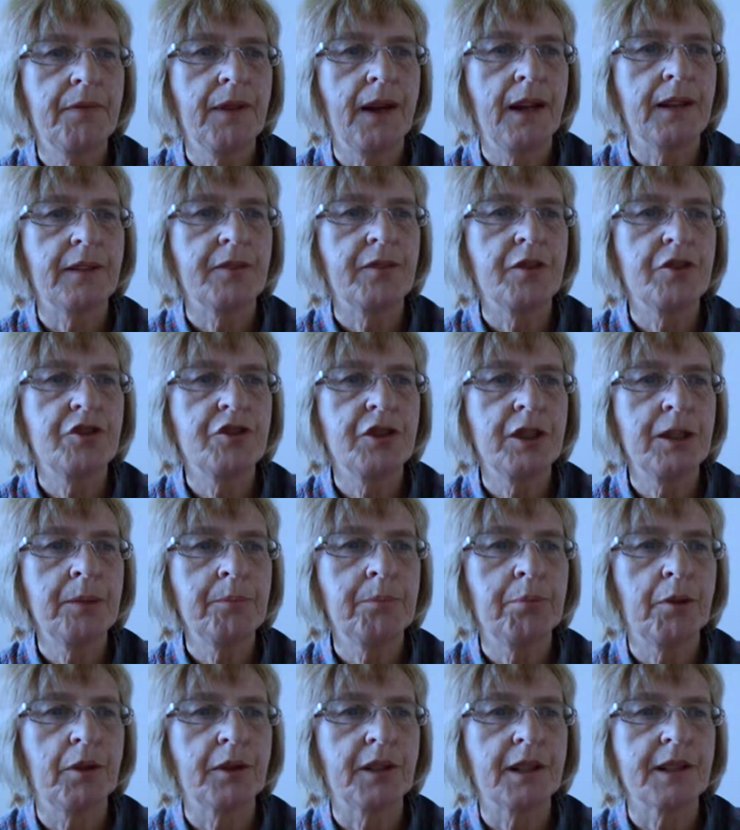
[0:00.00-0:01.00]
fact the
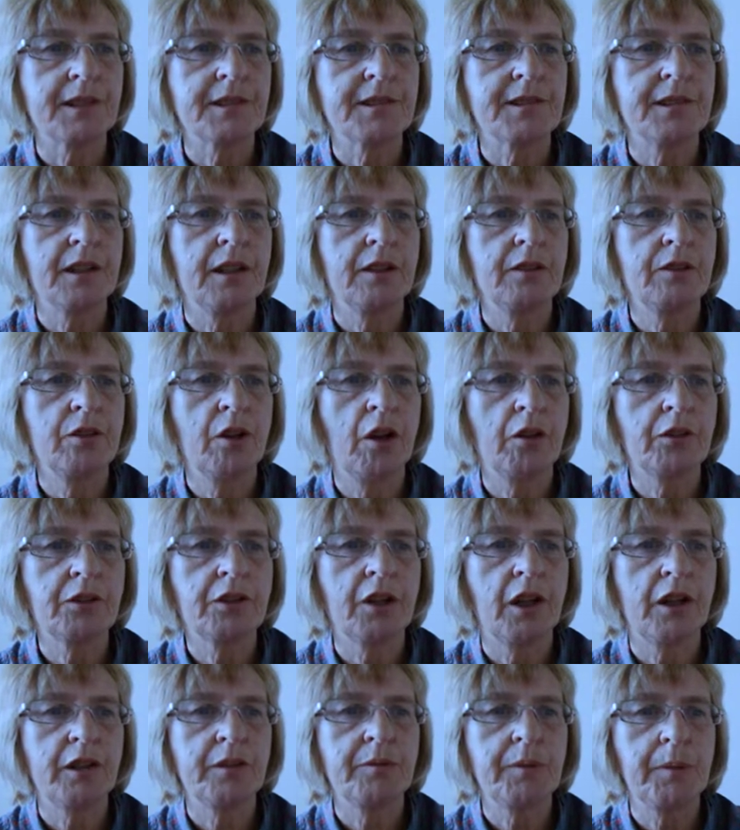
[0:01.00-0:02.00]
gene products are not
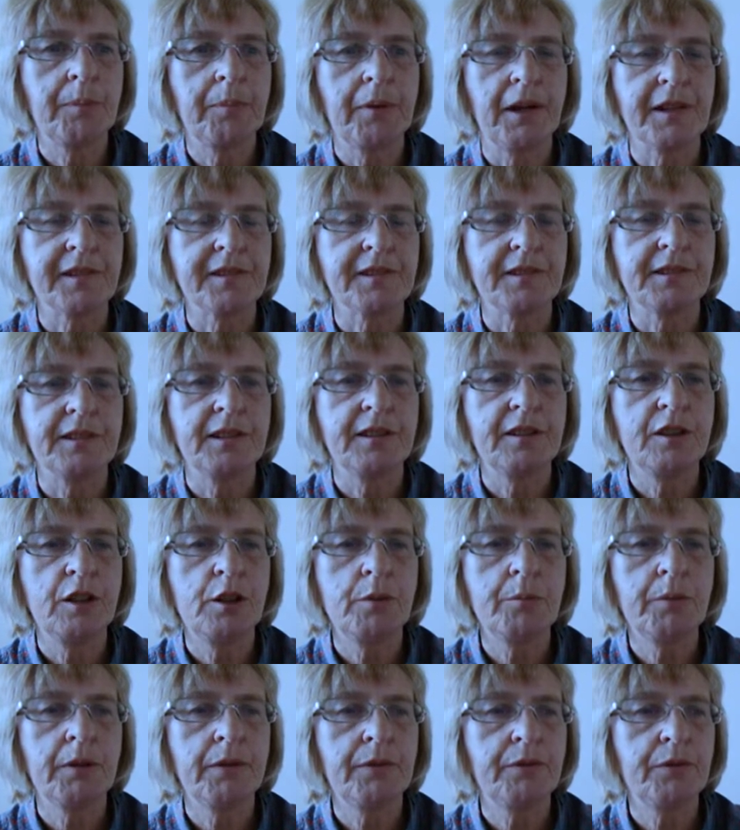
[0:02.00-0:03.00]
going to be present in
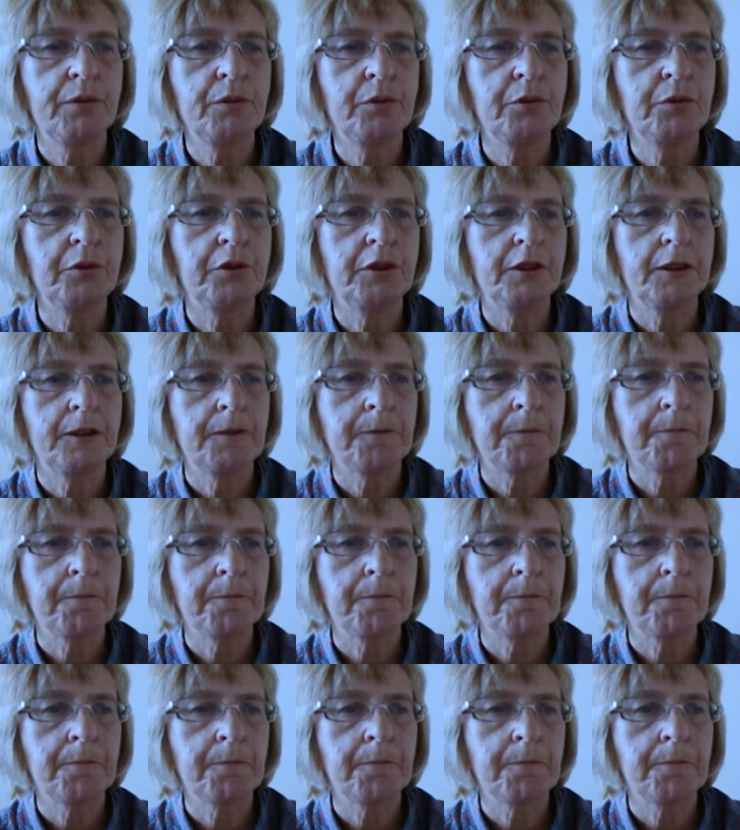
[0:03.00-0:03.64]
human food.